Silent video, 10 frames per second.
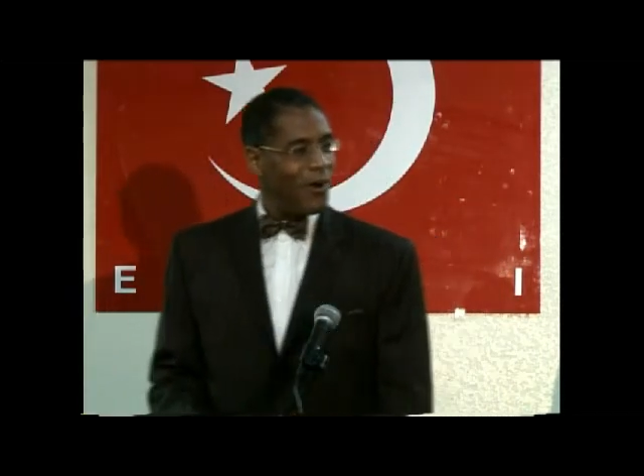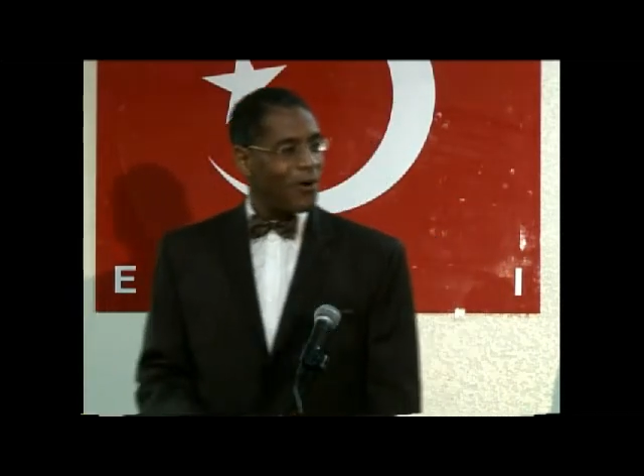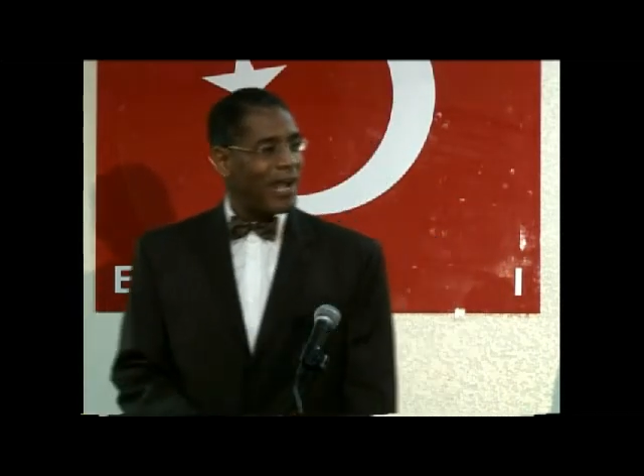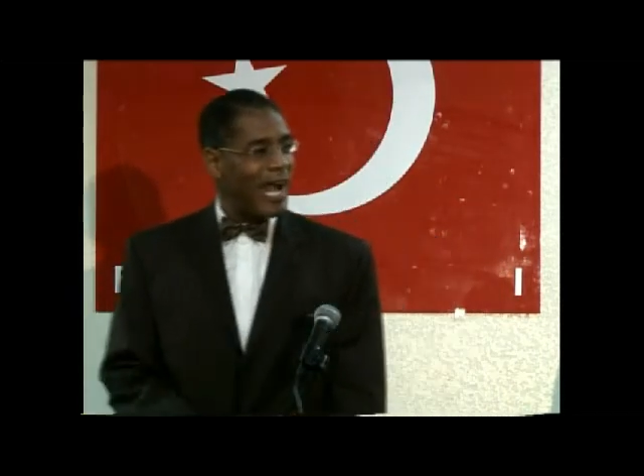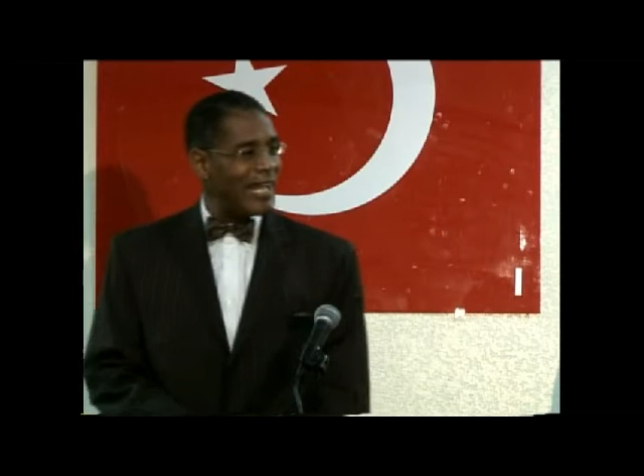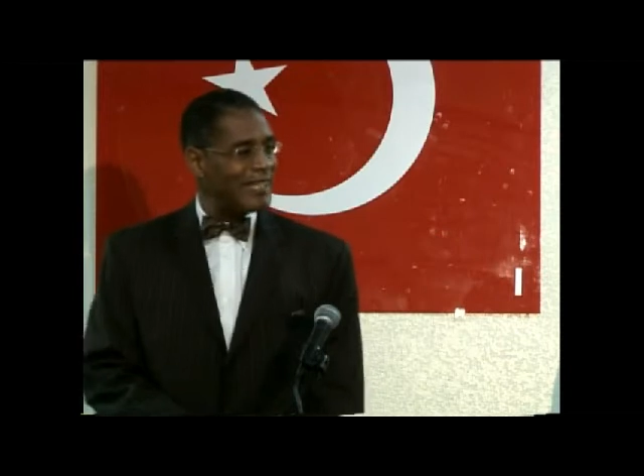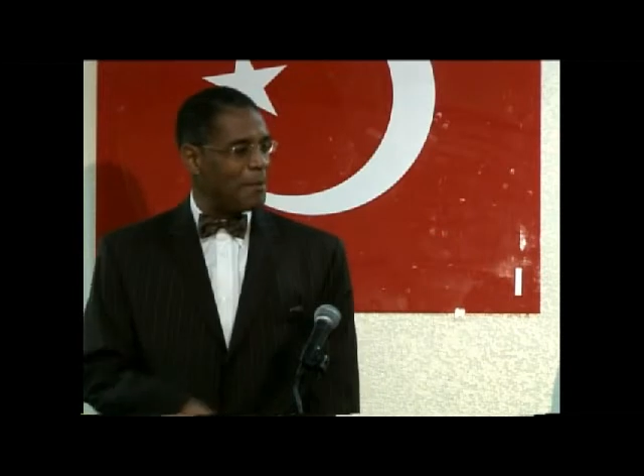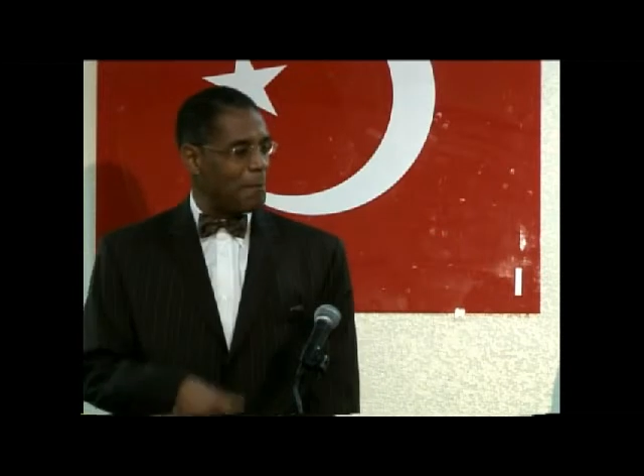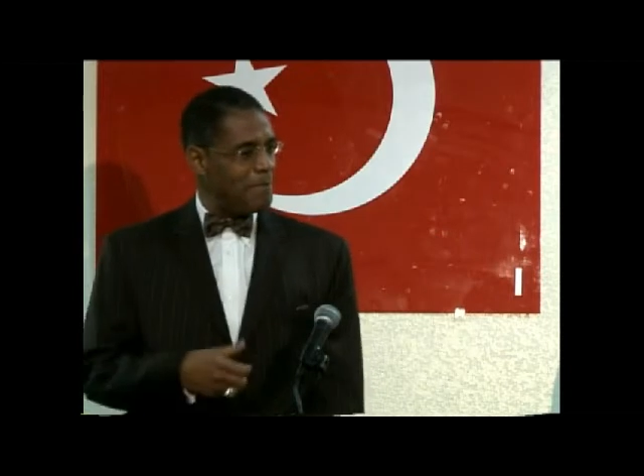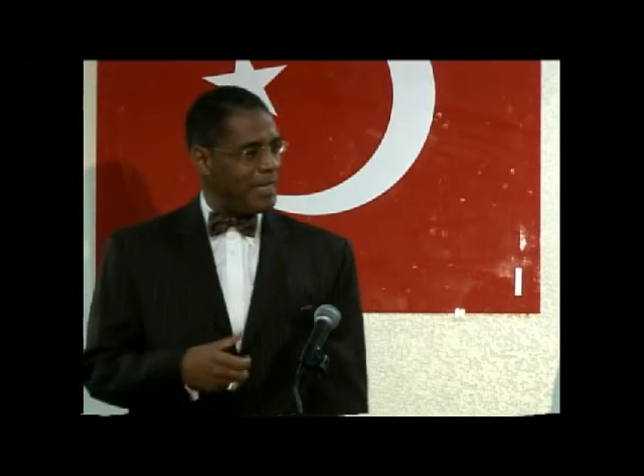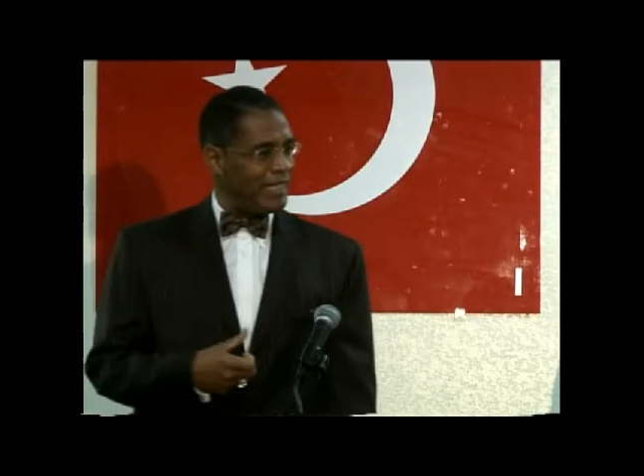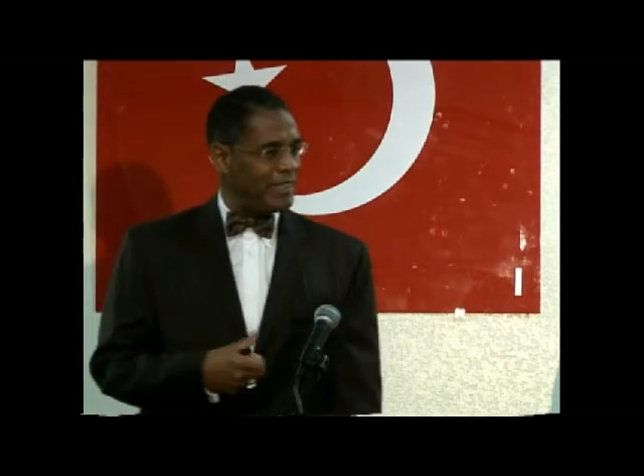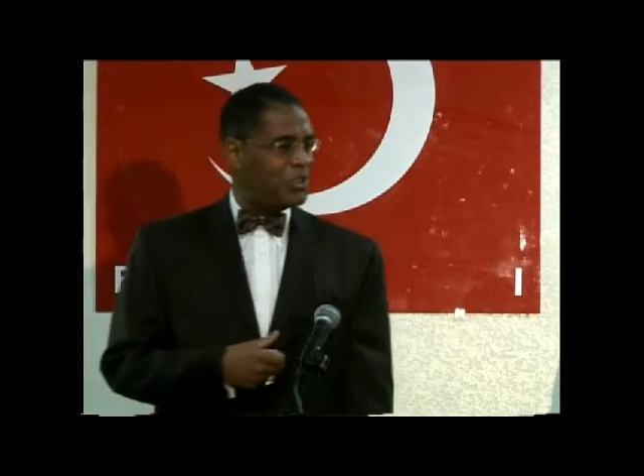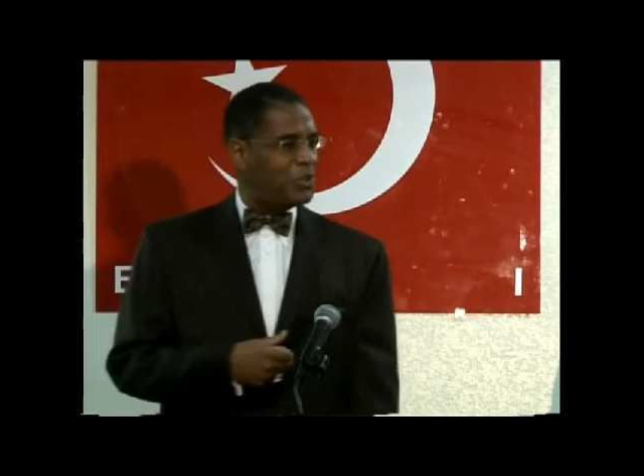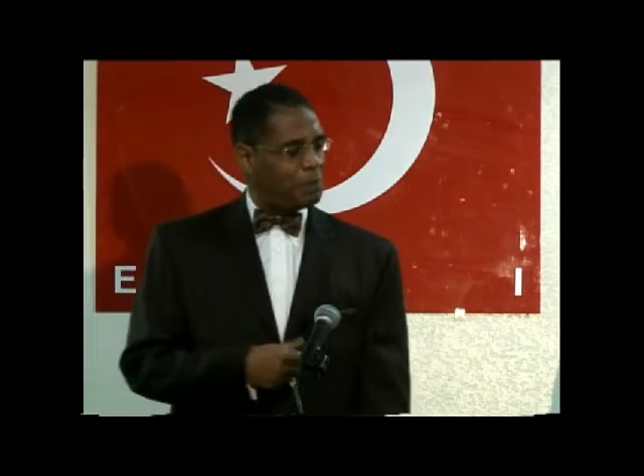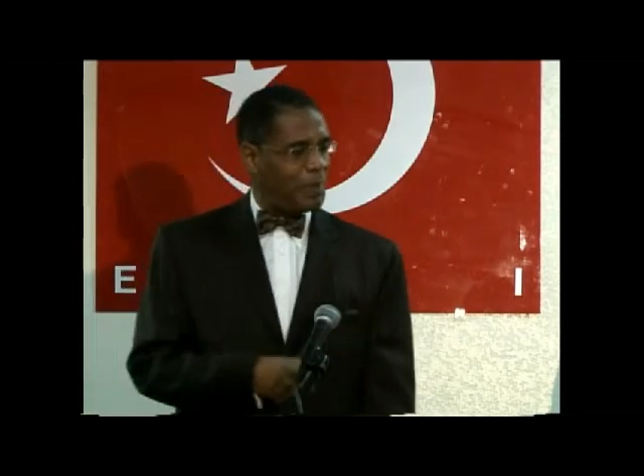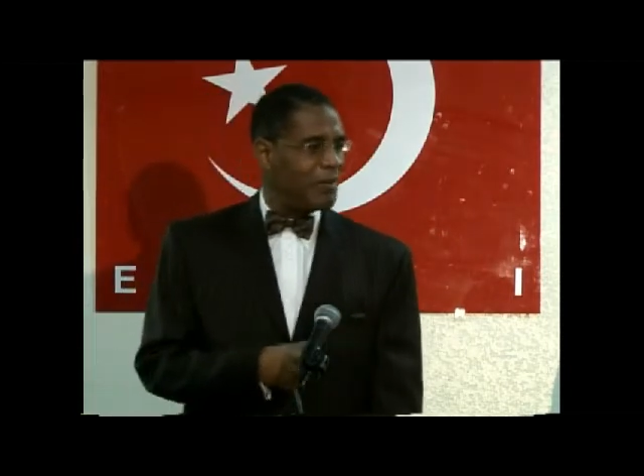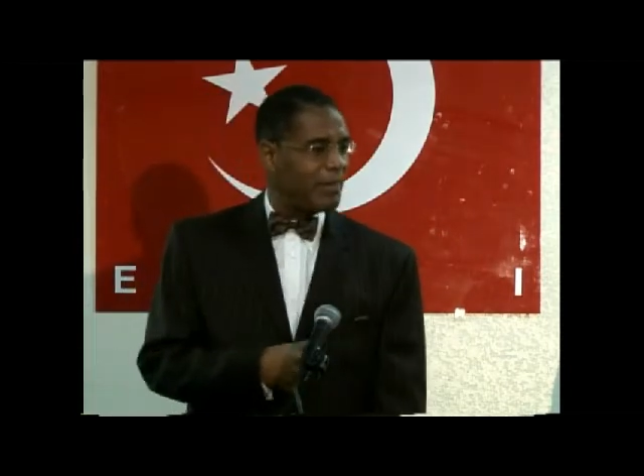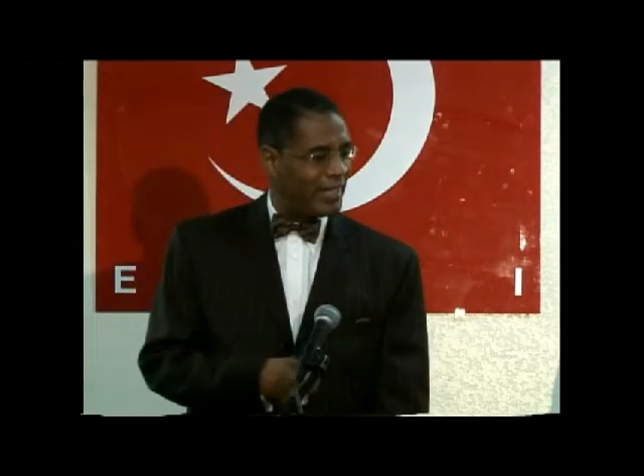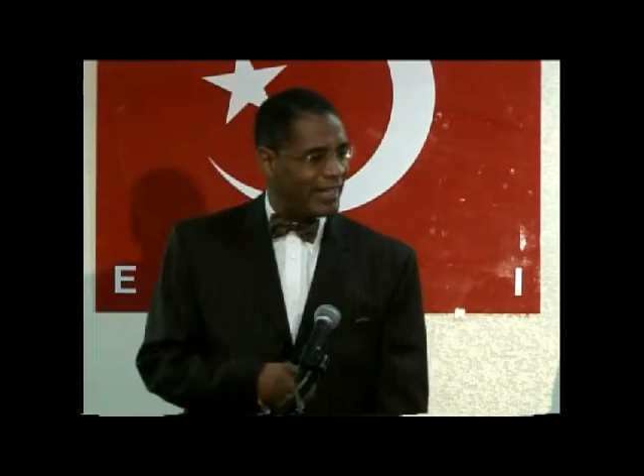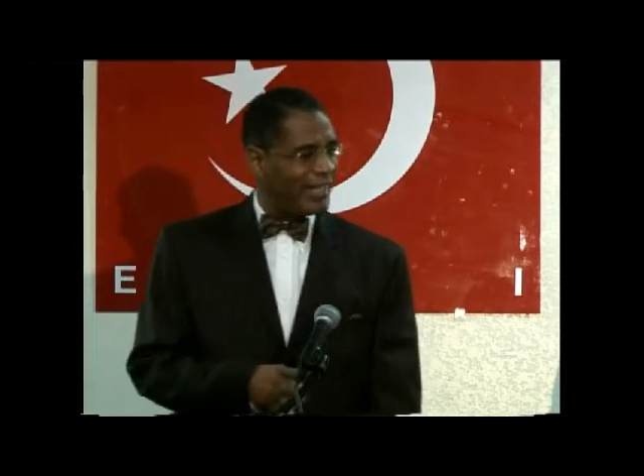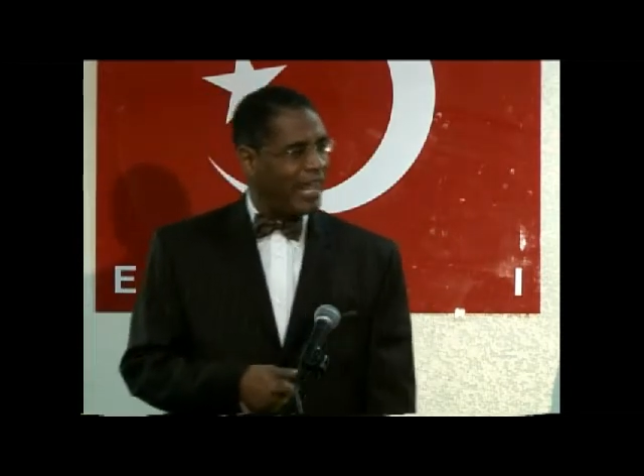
All kinds of mean-spirited